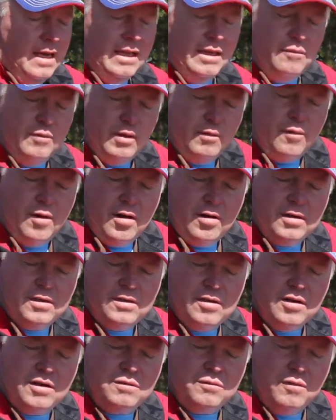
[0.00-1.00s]
And when the water
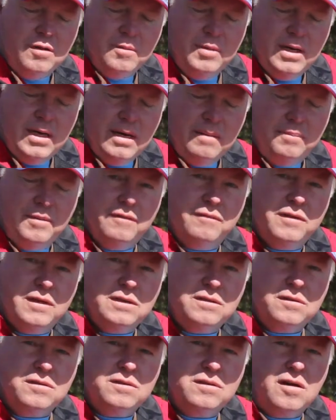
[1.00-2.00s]
starts warming up, the
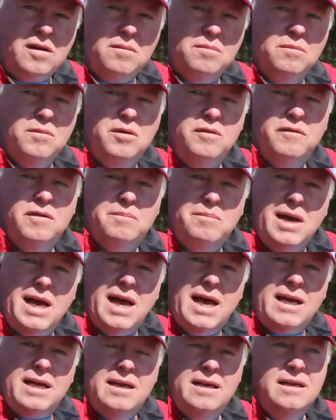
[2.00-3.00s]
fish will start moving
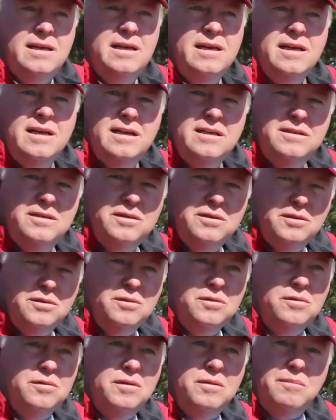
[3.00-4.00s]
back
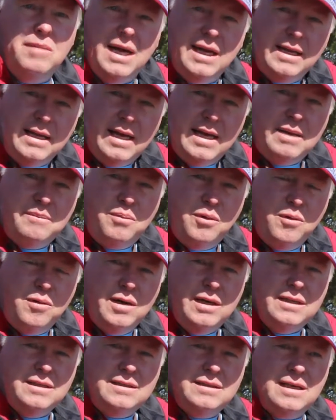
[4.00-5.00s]
to the main lake
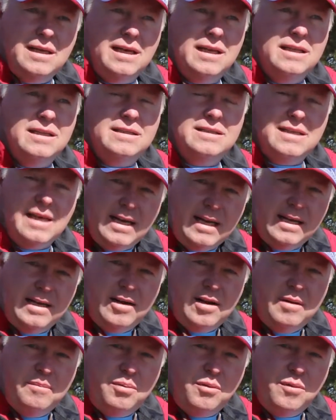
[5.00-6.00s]
points and
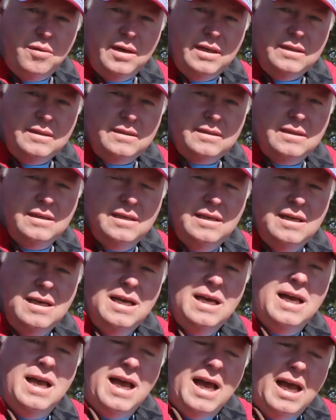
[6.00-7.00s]
secondary points
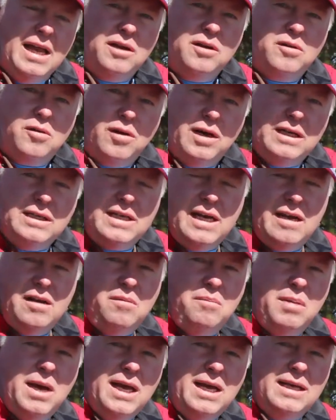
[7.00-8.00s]
and creek
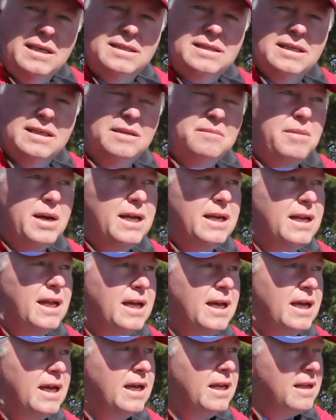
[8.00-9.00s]
channel banks in the main
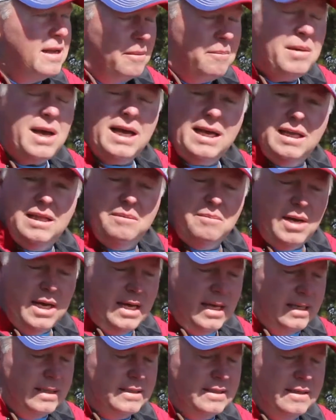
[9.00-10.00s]
lake and back in the
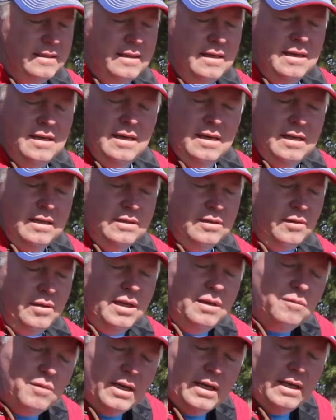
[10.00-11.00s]
bays. So
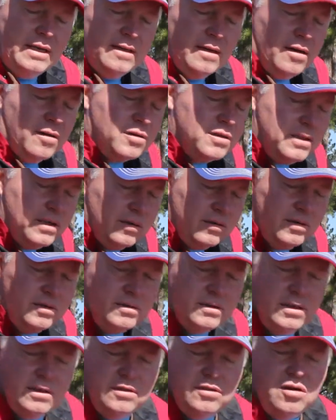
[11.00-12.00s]
then we are still
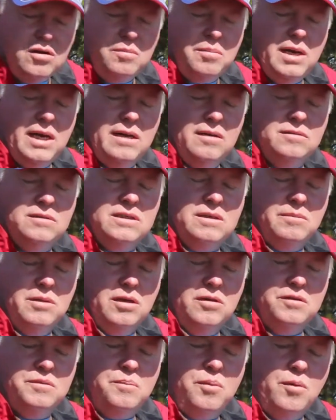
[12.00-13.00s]
using the jerk bait on some of
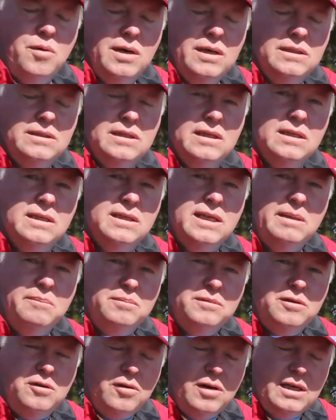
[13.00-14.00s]
those points and
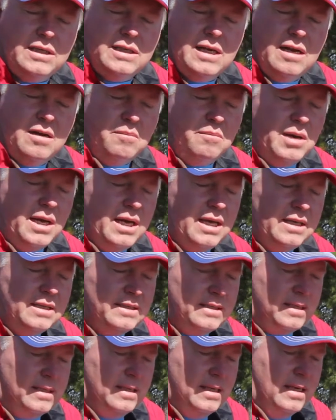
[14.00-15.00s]
deep creek channel
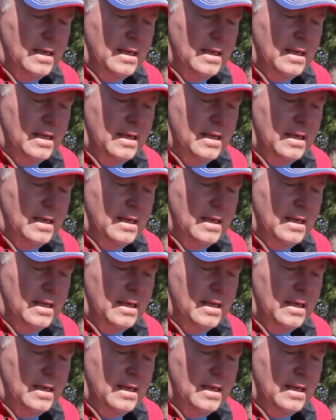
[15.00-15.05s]
banks.